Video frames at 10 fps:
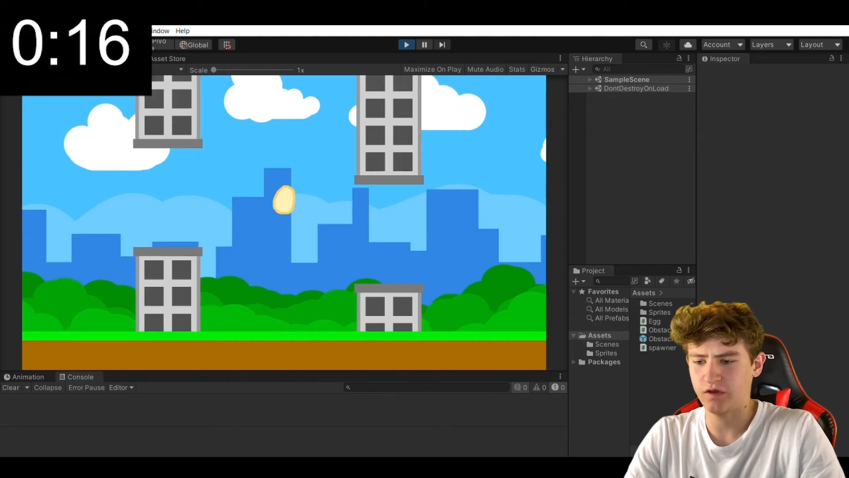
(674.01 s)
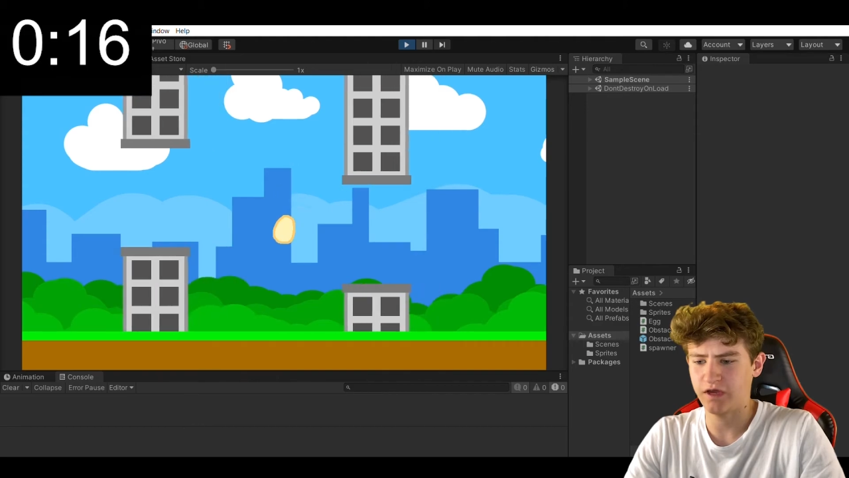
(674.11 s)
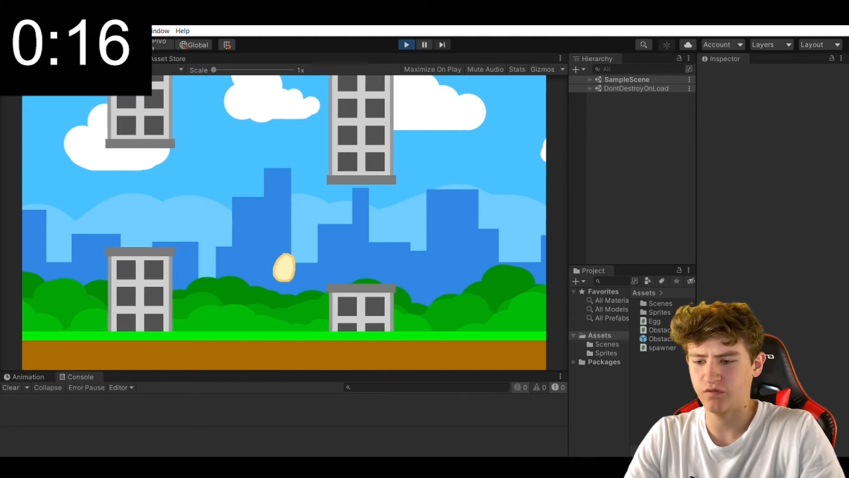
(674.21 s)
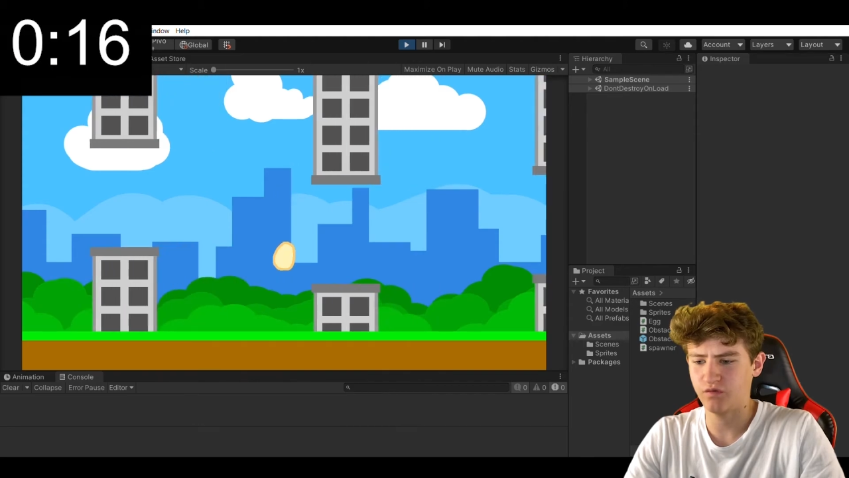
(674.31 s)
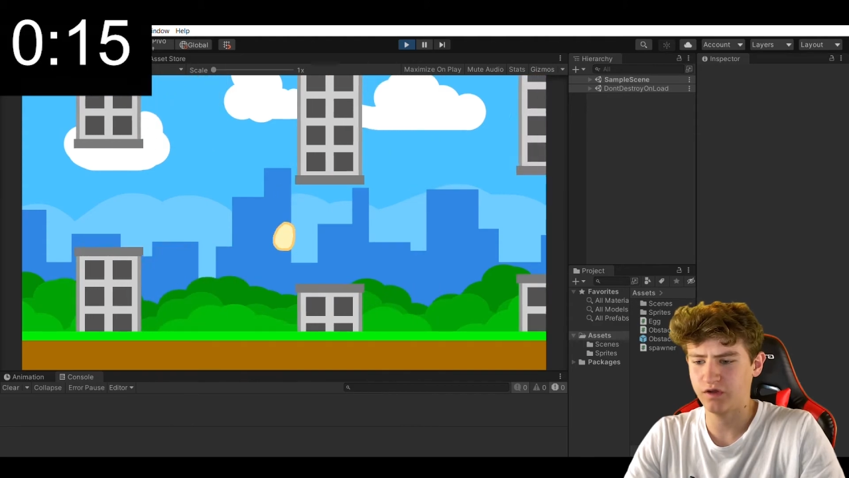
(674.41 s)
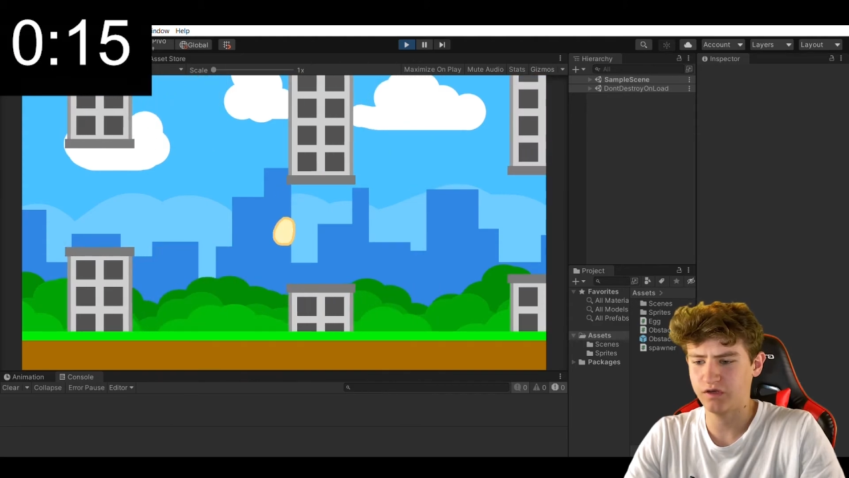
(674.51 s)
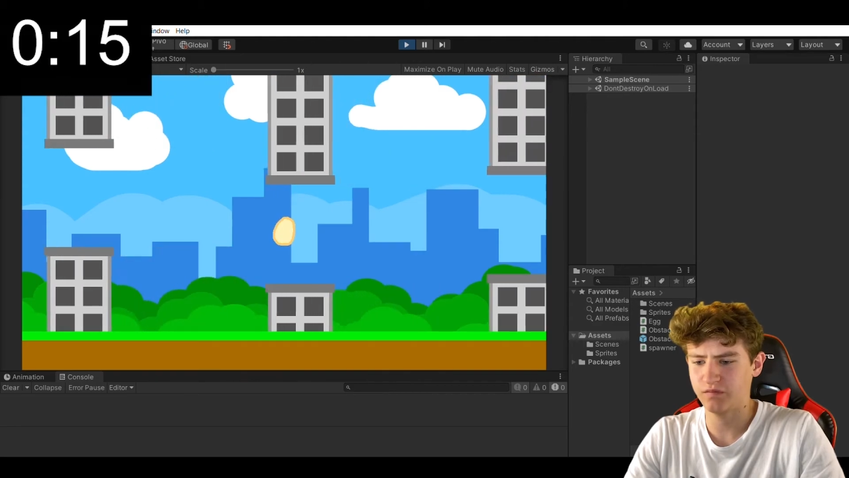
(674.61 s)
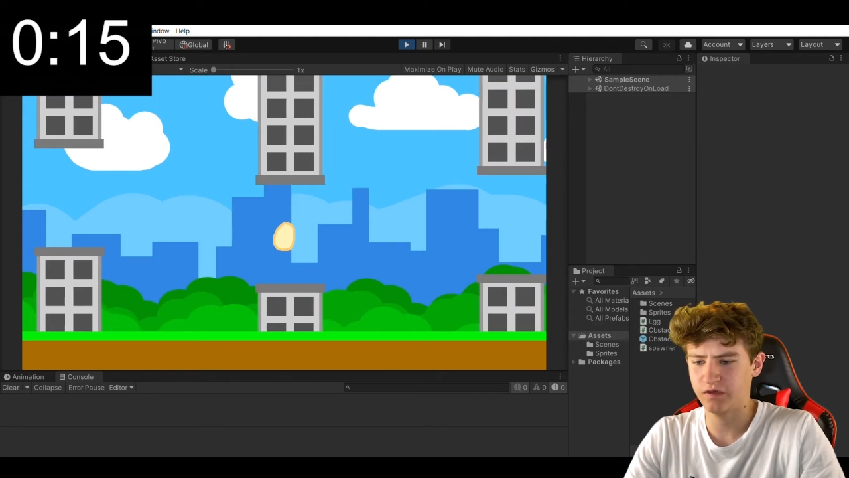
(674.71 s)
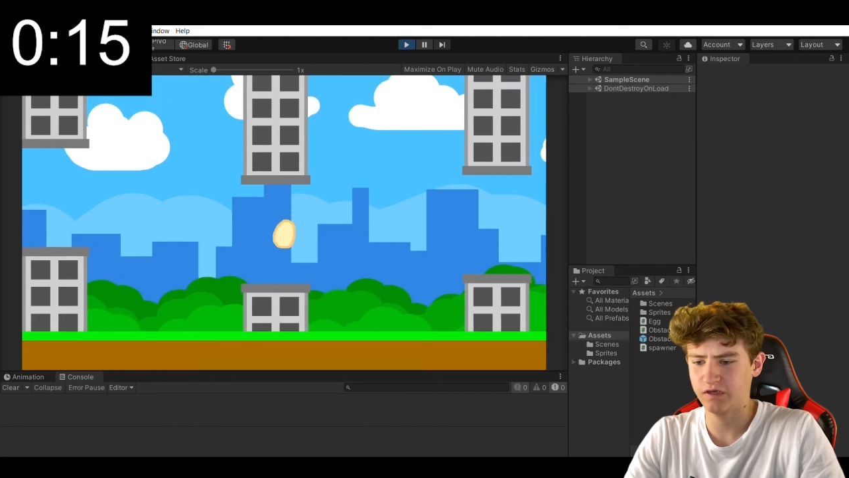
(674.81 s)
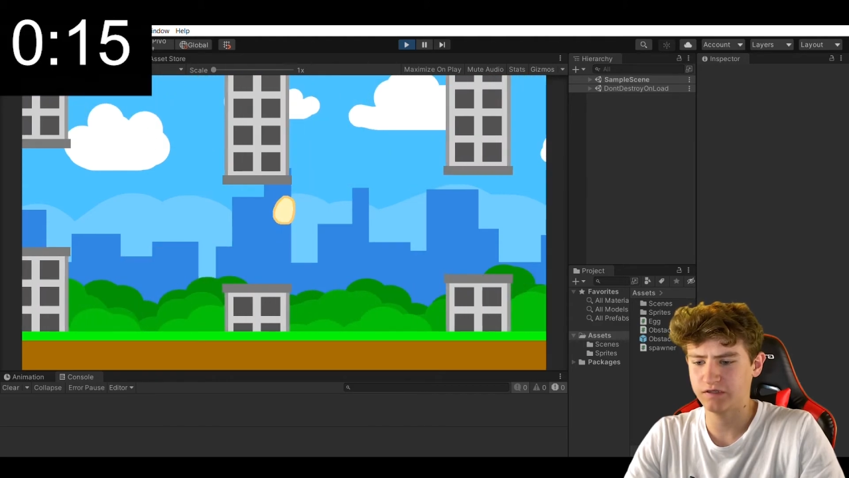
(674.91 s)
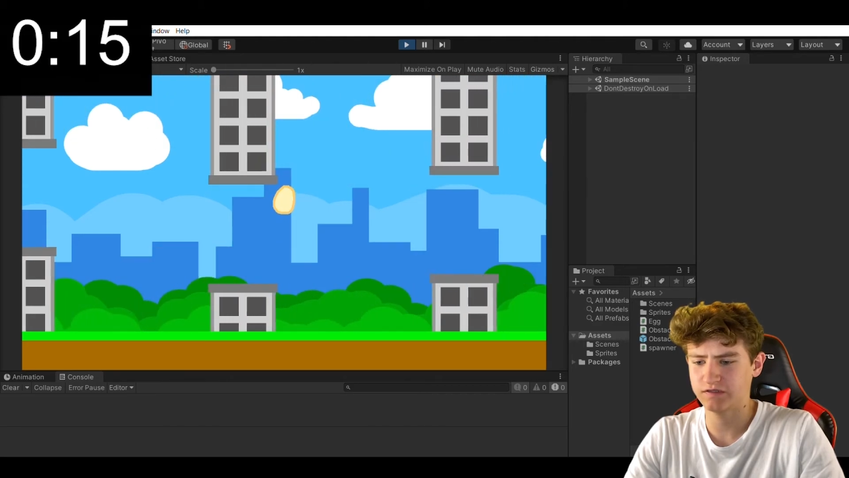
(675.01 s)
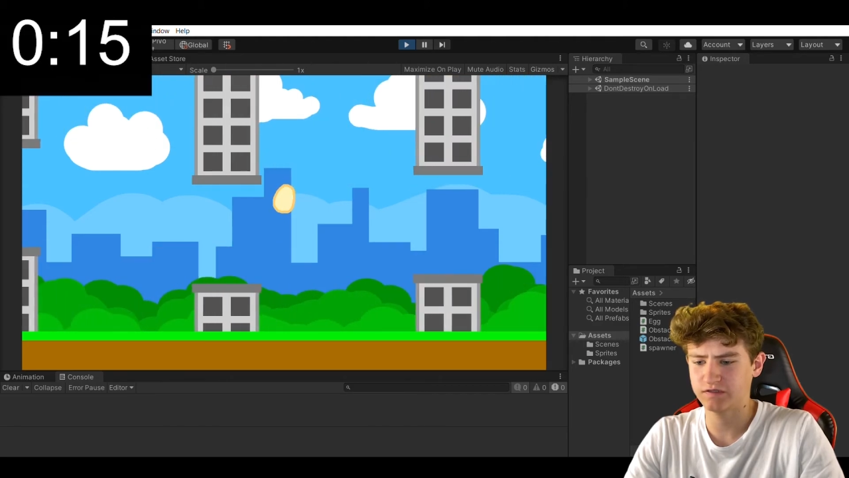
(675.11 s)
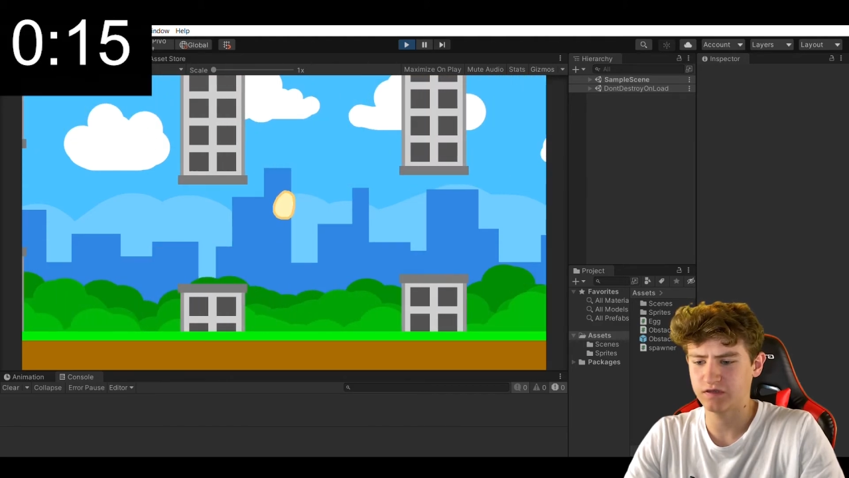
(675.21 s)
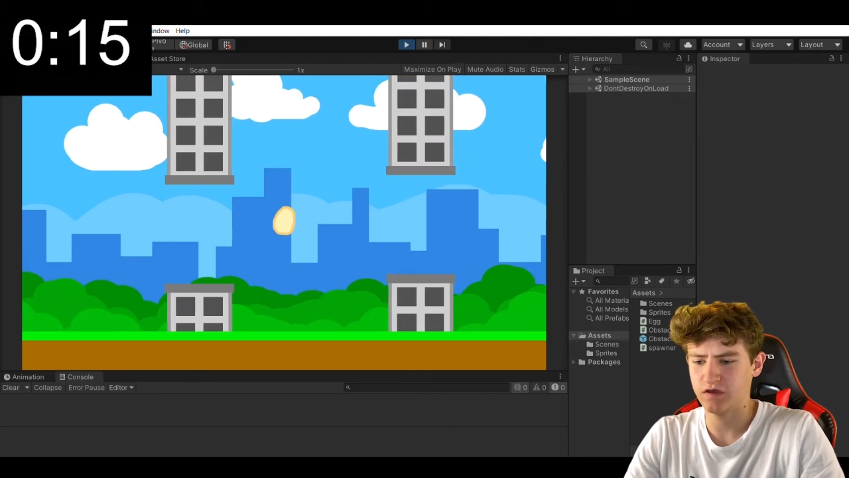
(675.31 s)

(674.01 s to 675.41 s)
at random heights.